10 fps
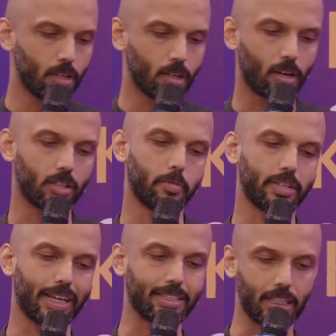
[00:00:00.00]
Gautam
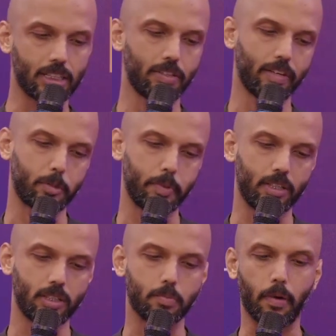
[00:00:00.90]
has extensive
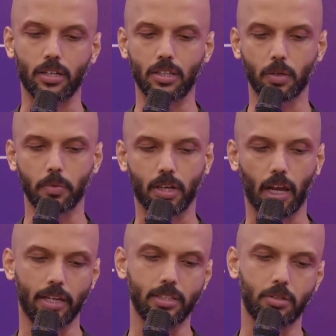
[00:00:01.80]
experience partnering with
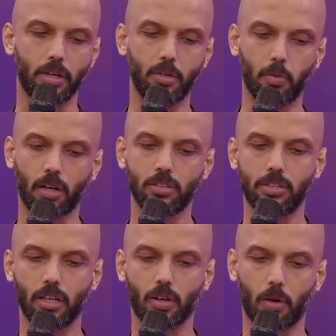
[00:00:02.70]
clients to advance
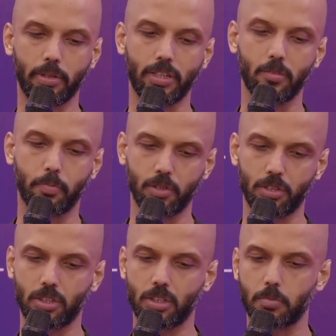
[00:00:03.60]
their competitive
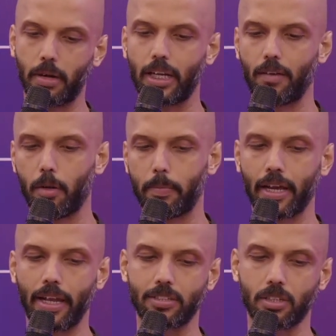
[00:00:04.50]
positions by
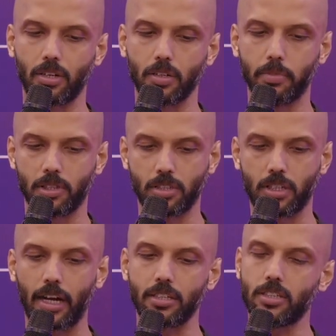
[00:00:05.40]
developing and executing business
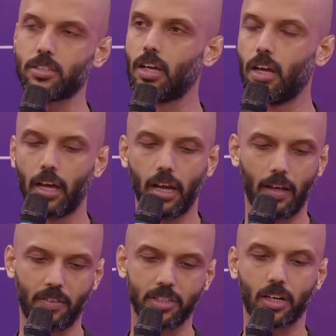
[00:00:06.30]
strategies,
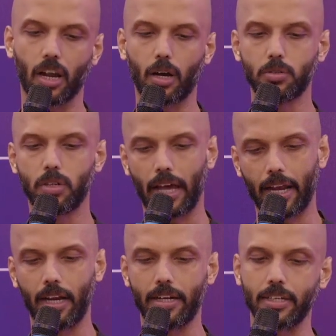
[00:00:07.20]
leveraging cloud,
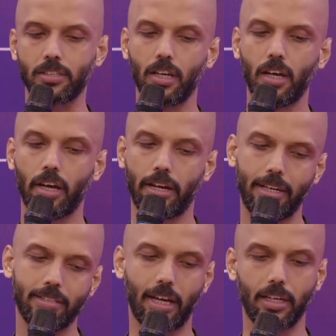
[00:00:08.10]
analytics,
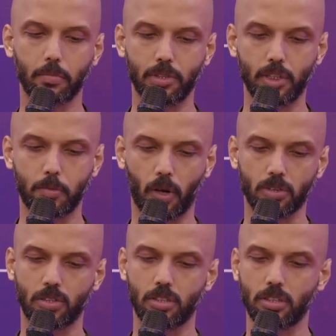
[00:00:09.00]
redesigning business
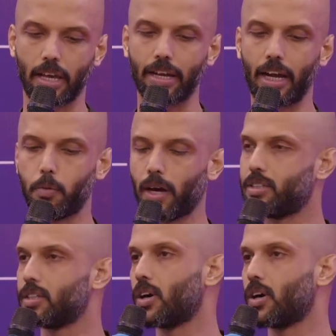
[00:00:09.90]
processes, and advising